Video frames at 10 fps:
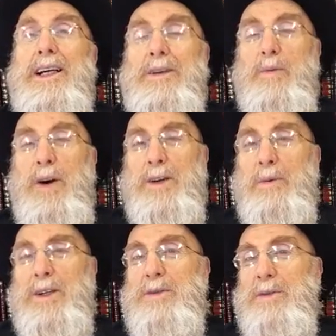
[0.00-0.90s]
And one
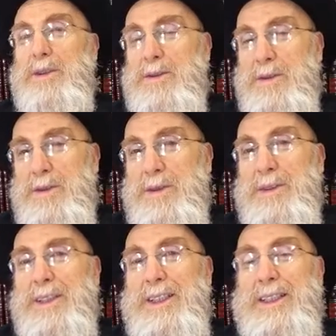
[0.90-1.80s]
way to
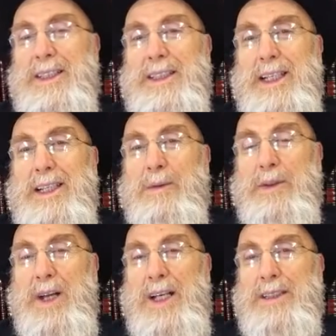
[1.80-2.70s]
ensure that he
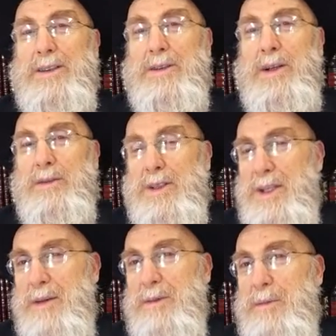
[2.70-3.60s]
will not
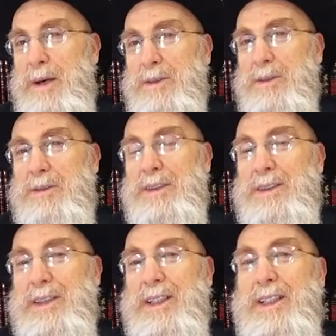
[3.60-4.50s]
overstep the
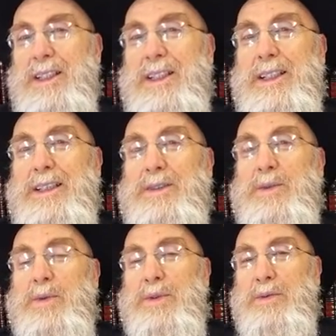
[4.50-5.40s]
boundaries is
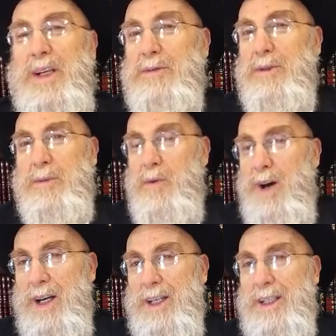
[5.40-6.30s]
to refrain from
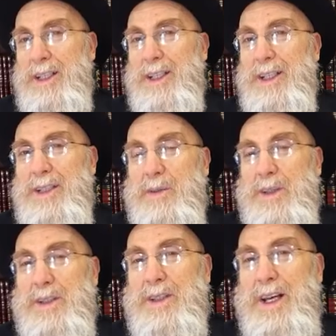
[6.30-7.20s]
wine,
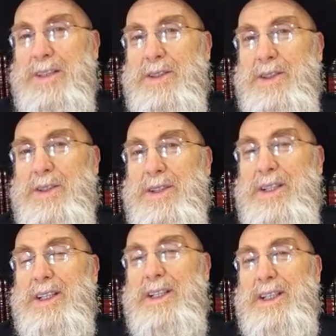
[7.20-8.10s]
which in essence
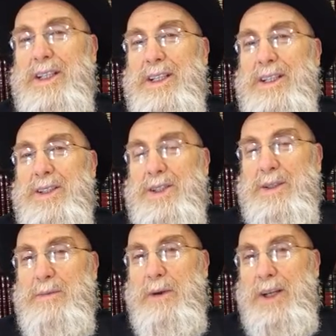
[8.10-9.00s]
is a
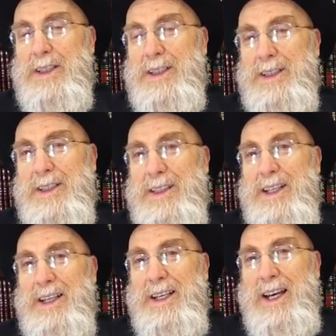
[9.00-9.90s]
symbolic
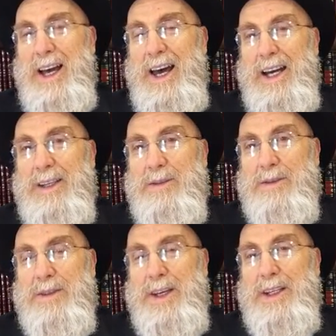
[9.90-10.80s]
act to
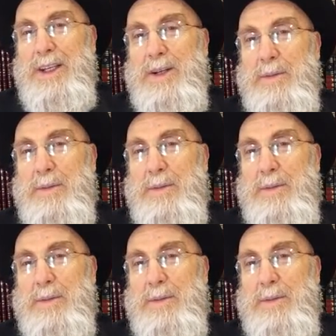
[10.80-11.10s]
say that a